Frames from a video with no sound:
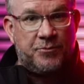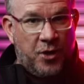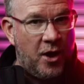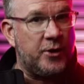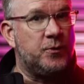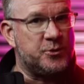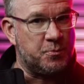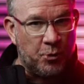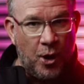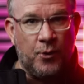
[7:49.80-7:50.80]
thought it was
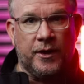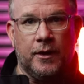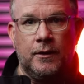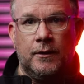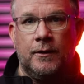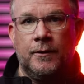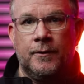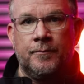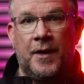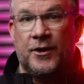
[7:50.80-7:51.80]
broken.
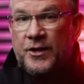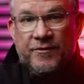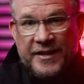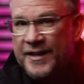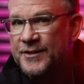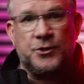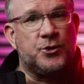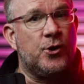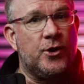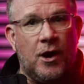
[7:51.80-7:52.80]
I couldn't even get it to
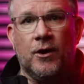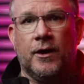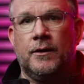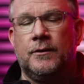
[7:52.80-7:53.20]
turn on.